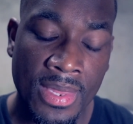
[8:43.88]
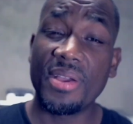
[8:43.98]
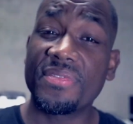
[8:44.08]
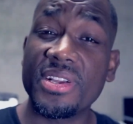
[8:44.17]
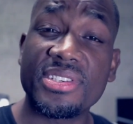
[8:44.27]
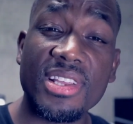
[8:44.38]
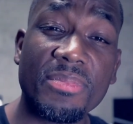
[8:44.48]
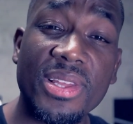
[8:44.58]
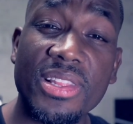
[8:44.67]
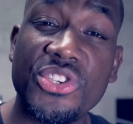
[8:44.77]
If there's
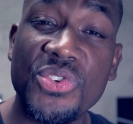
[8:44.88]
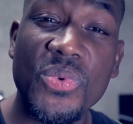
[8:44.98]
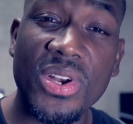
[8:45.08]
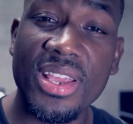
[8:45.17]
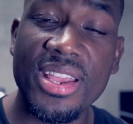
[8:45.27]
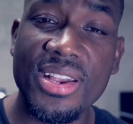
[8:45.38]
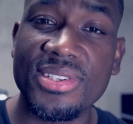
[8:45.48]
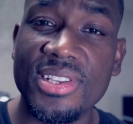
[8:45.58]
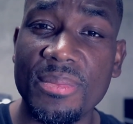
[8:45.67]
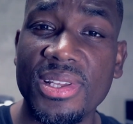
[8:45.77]
something that you wanna hear,
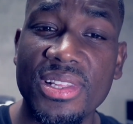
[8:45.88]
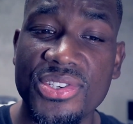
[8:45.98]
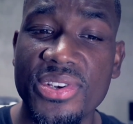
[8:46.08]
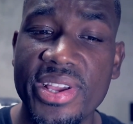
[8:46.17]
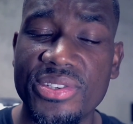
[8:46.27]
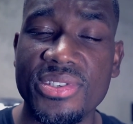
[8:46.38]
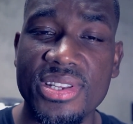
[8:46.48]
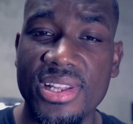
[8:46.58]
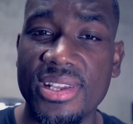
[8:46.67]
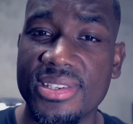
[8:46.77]
something that you're
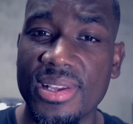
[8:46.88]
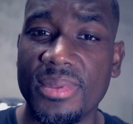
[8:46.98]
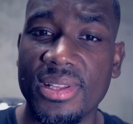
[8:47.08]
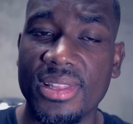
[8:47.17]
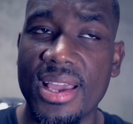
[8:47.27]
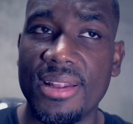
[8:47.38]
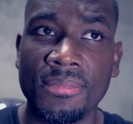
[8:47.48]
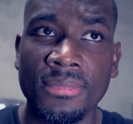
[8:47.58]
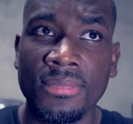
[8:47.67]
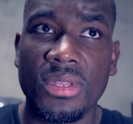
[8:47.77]
interested in, something that
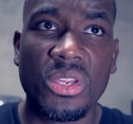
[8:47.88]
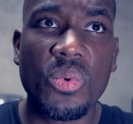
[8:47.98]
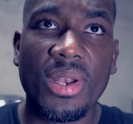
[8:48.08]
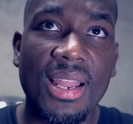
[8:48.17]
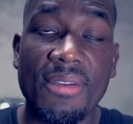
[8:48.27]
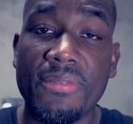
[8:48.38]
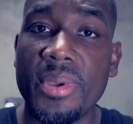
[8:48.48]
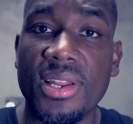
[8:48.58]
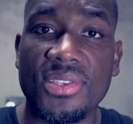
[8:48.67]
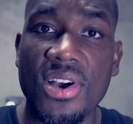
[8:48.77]
you would like for
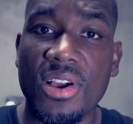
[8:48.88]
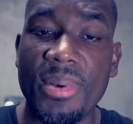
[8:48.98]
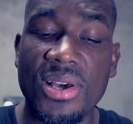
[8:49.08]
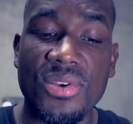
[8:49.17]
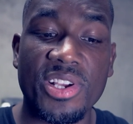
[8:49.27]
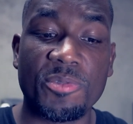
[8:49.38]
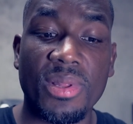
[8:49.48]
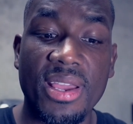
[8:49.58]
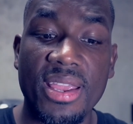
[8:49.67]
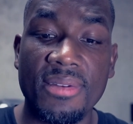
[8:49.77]
me to talk about or
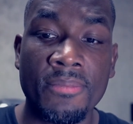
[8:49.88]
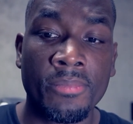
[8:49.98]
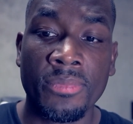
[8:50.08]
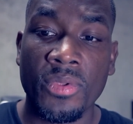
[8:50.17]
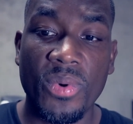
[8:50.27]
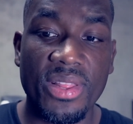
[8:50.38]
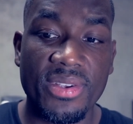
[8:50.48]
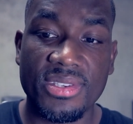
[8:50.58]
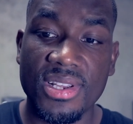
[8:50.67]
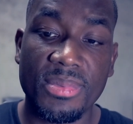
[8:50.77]
explain, whether
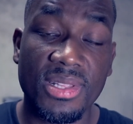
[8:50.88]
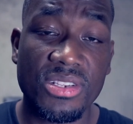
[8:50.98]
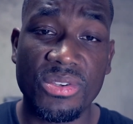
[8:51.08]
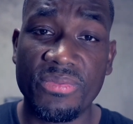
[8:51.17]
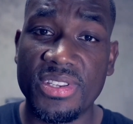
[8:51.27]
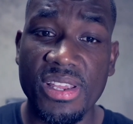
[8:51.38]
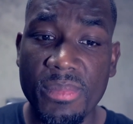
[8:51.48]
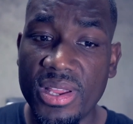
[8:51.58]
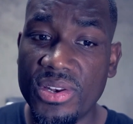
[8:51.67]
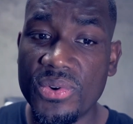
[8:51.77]
it's something that you've seen
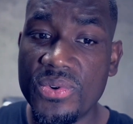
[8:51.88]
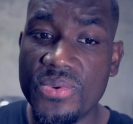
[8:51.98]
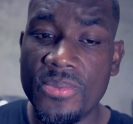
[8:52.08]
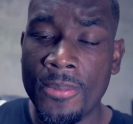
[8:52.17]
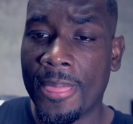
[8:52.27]
me do,